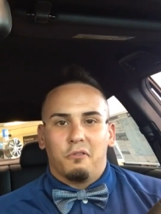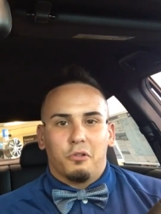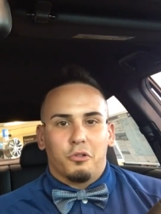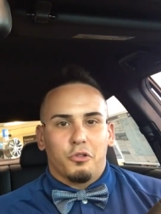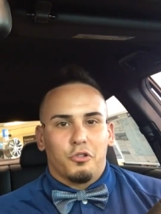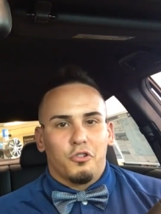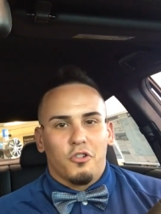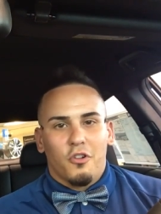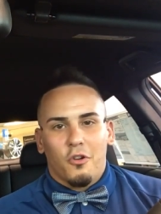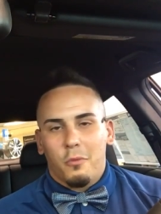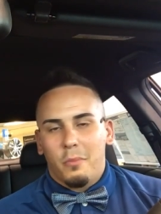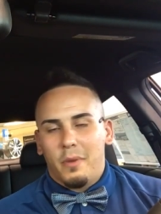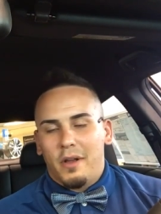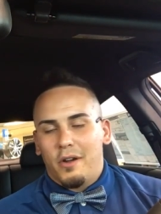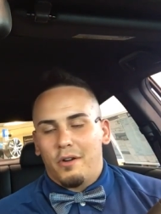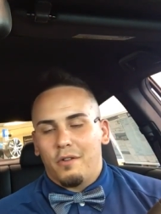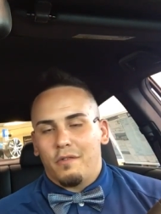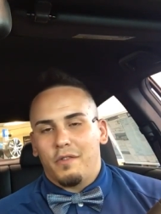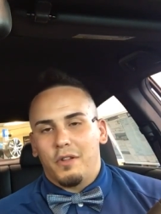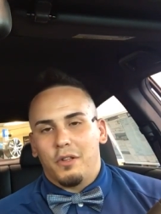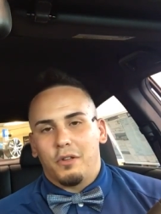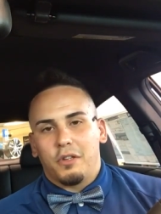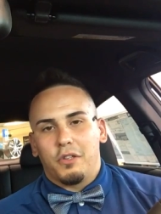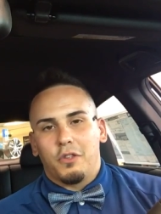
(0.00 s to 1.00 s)
And there's no
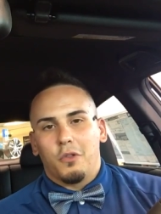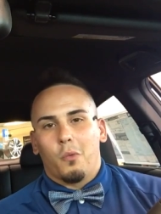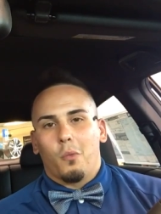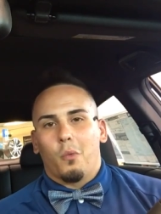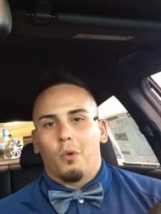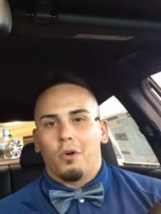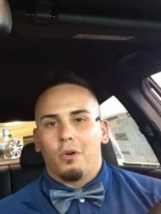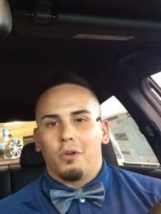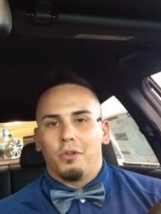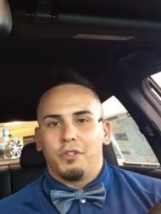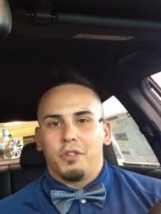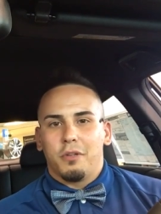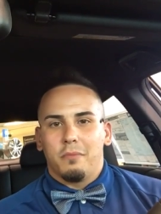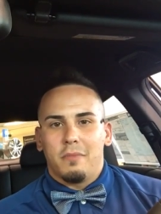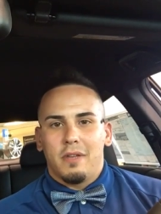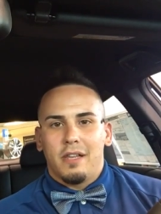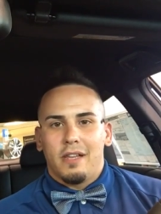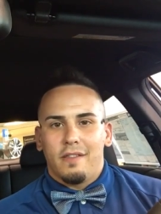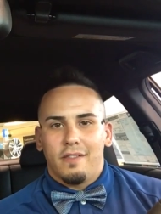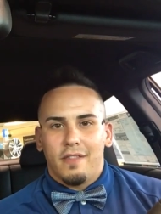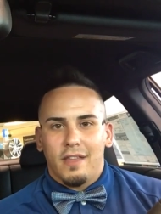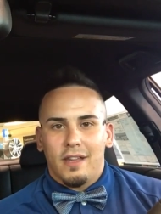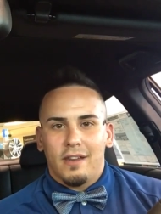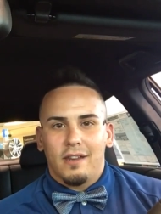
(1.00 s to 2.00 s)
better feeling in the world to
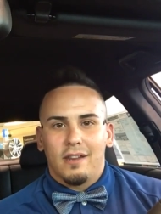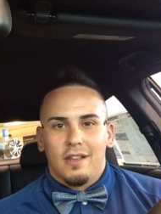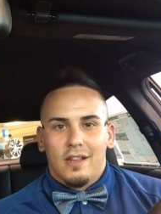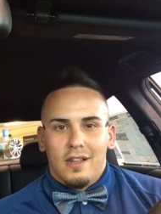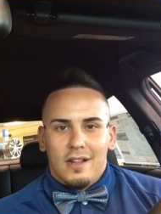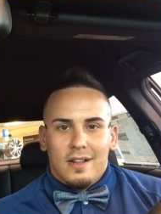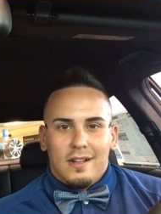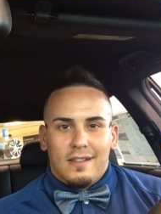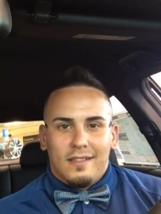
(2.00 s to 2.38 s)
me than,